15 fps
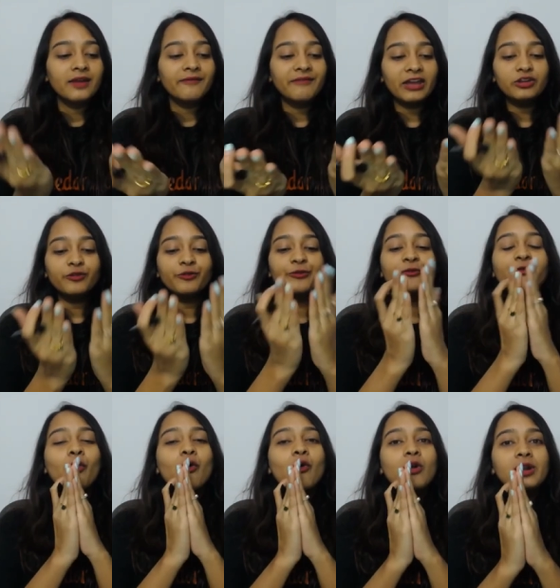When you
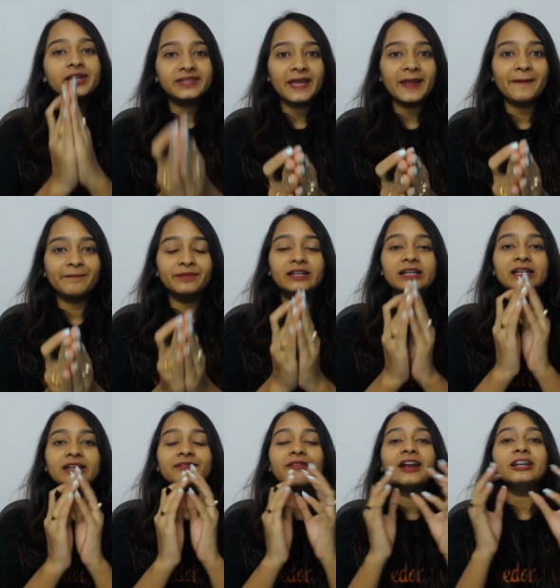fold them, it will
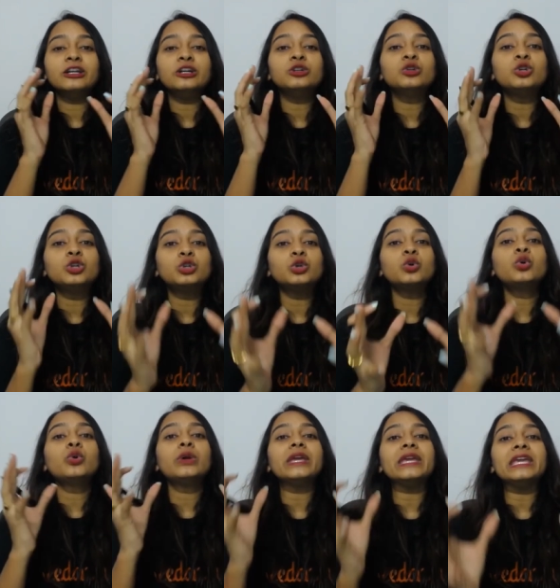divide into
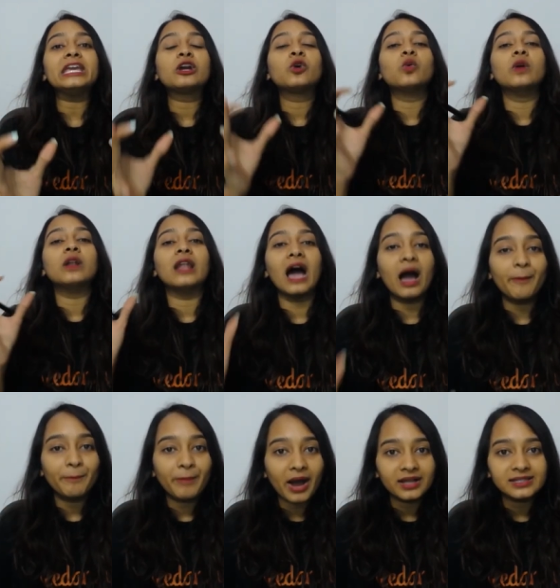two equal
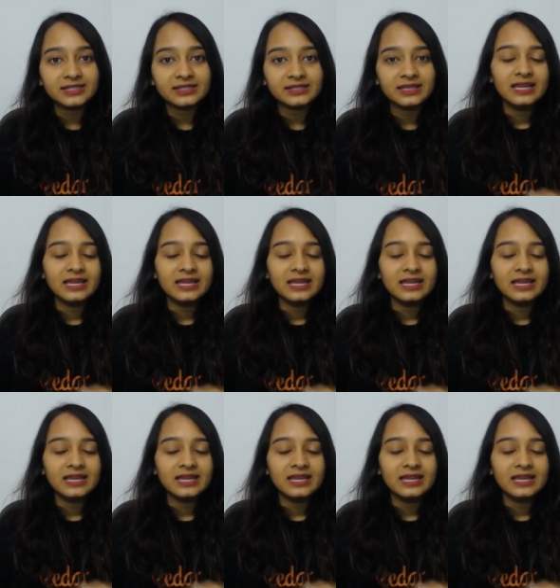parts.